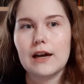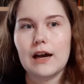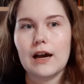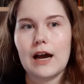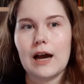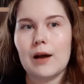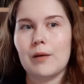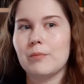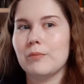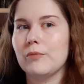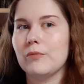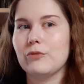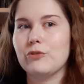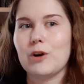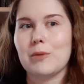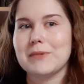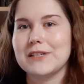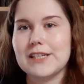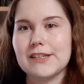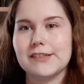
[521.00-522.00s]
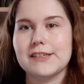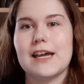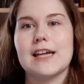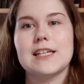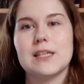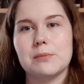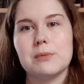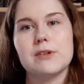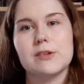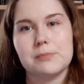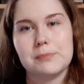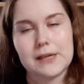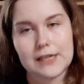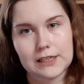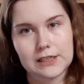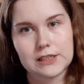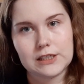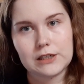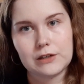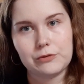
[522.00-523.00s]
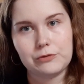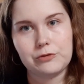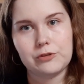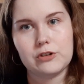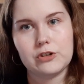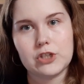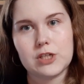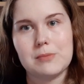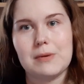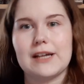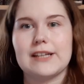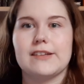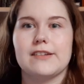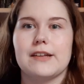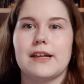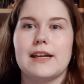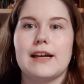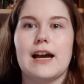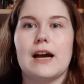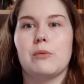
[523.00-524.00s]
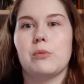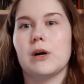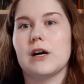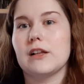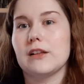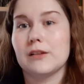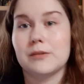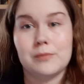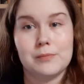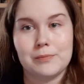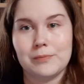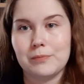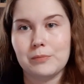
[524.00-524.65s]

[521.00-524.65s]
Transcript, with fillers: um, from a Tistandi perspective, she might say, ah, well,